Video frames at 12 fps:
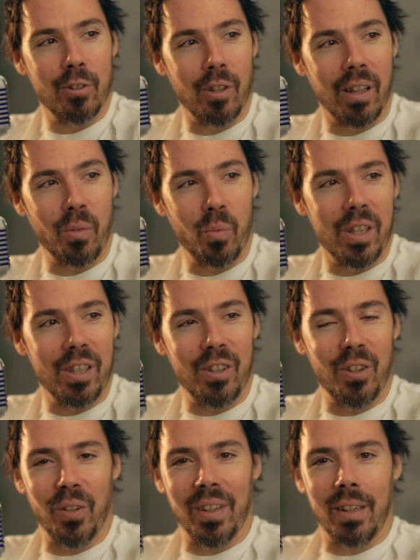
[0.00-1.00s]
So, like, what are
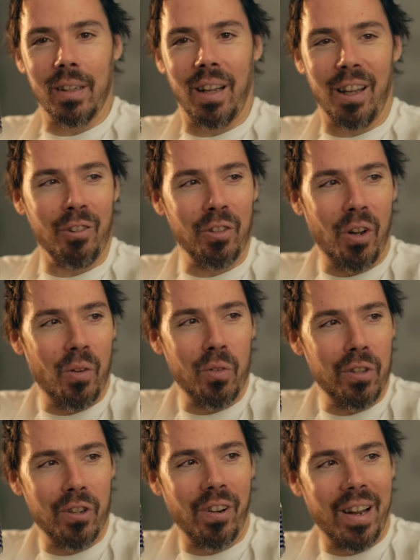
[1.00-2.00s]
you doing? I don't
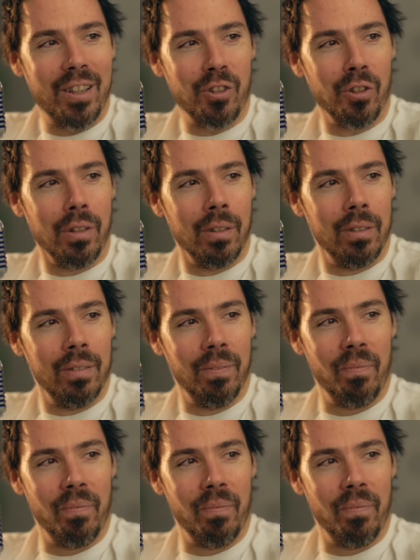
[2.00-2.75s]
know your answer.